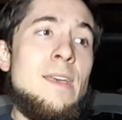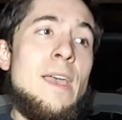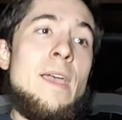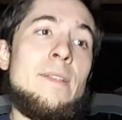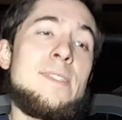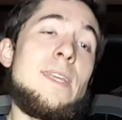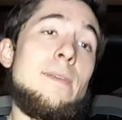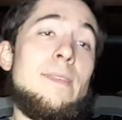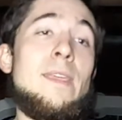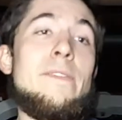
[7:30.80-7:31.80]
And
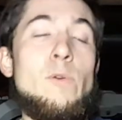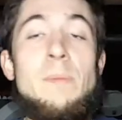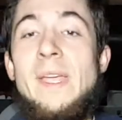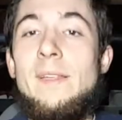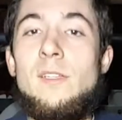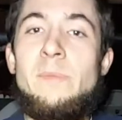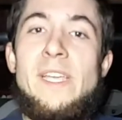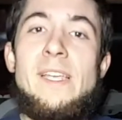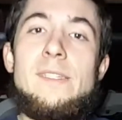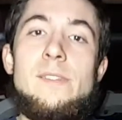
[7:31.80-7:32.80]
second thing, if you want to make it a little
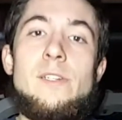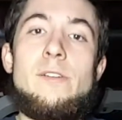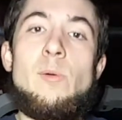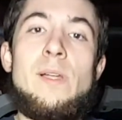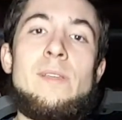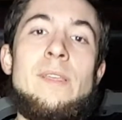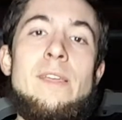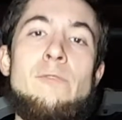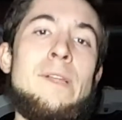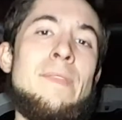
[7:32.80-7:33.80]
bit easier, you want to
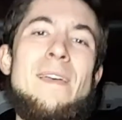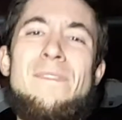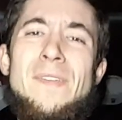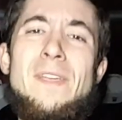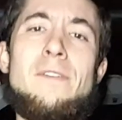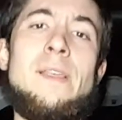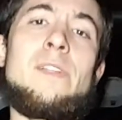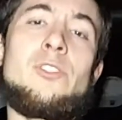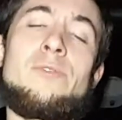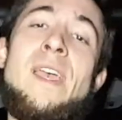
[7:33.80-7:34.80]
get rid of that fear,
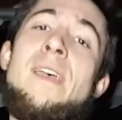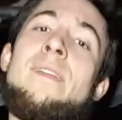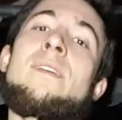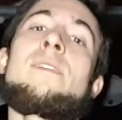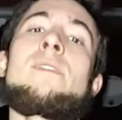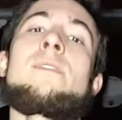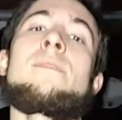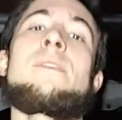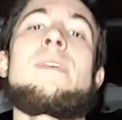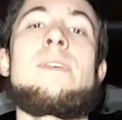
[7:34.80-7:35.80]
that dread,
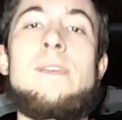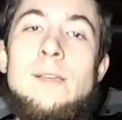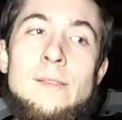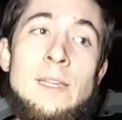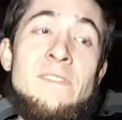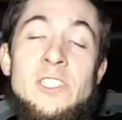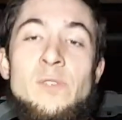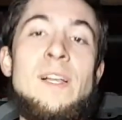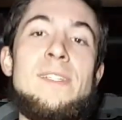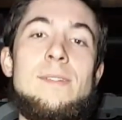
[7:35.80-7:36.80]
then
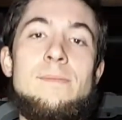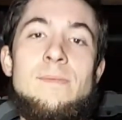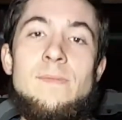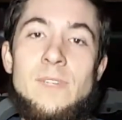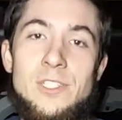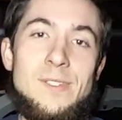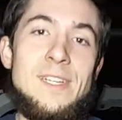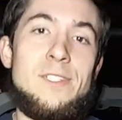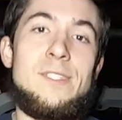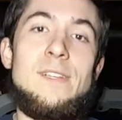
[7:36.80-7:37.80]
visualize it.
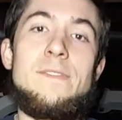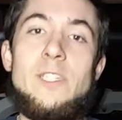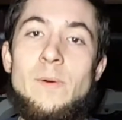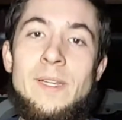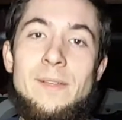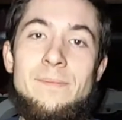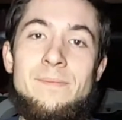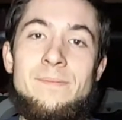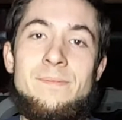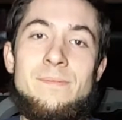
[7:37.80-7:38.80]
Visualize yourself doing it,
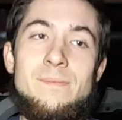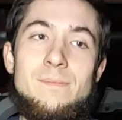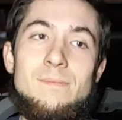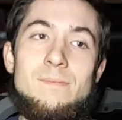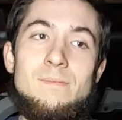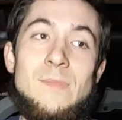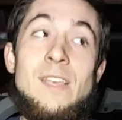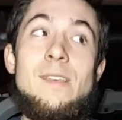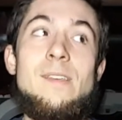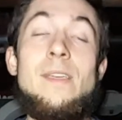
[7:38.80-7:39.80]

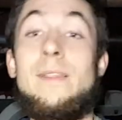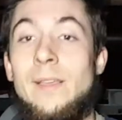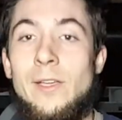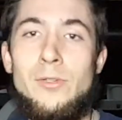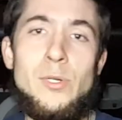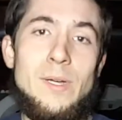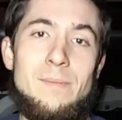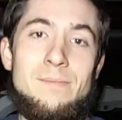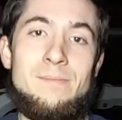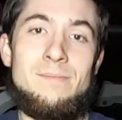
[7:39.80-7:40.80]
and then go do
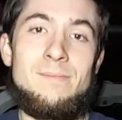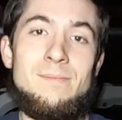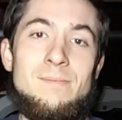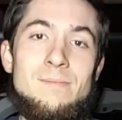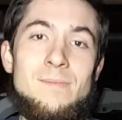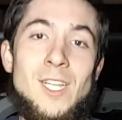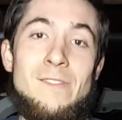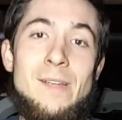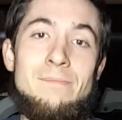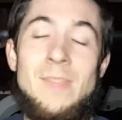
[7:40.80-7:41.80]
it. All
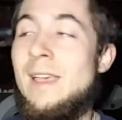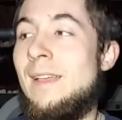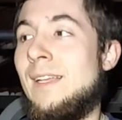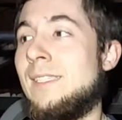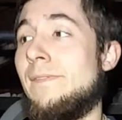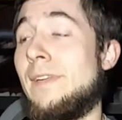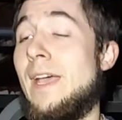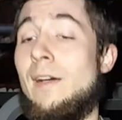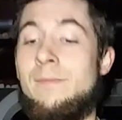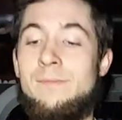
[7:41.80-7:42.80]
right? That's it for
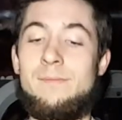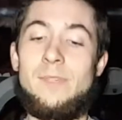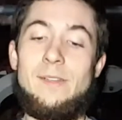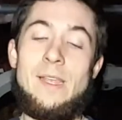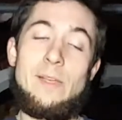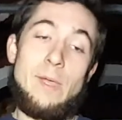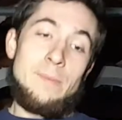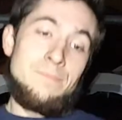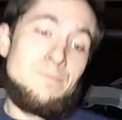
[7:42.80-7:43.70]
now. But anyway,